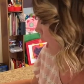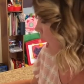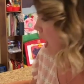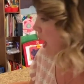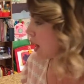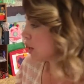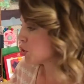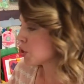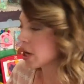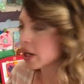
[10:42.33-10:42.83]

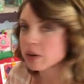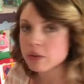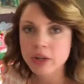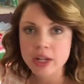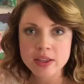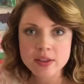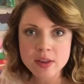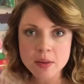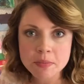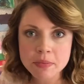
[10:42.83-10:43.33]
I try to
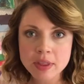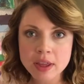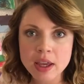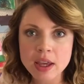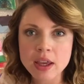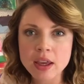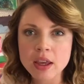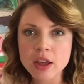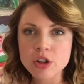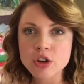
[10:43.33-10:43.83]
read
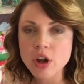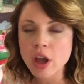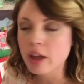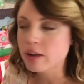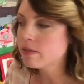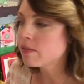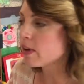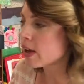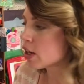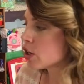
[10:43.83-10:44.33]
something
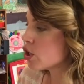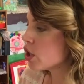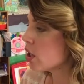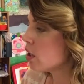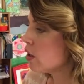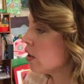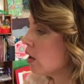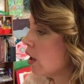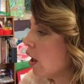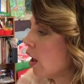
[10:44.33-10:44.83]

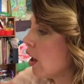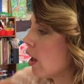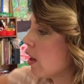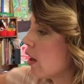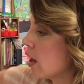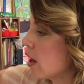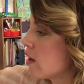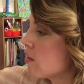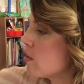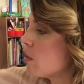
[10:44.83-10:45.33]
nonfiction.
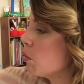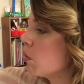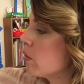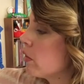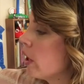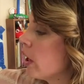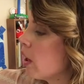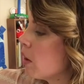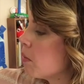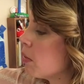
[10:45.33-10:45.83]
Like I said, we're
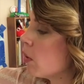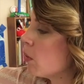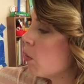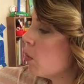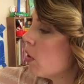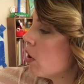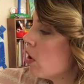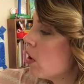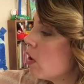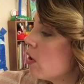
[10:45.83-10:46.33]
reading about
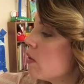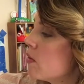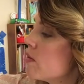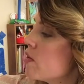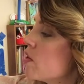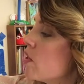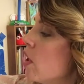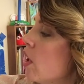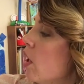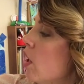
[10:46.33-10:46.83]

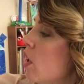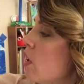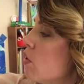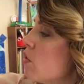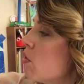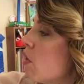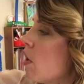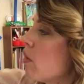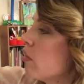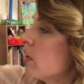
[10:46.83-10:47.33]
wolves,
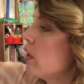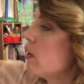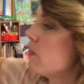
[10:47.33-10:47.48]
so I'll read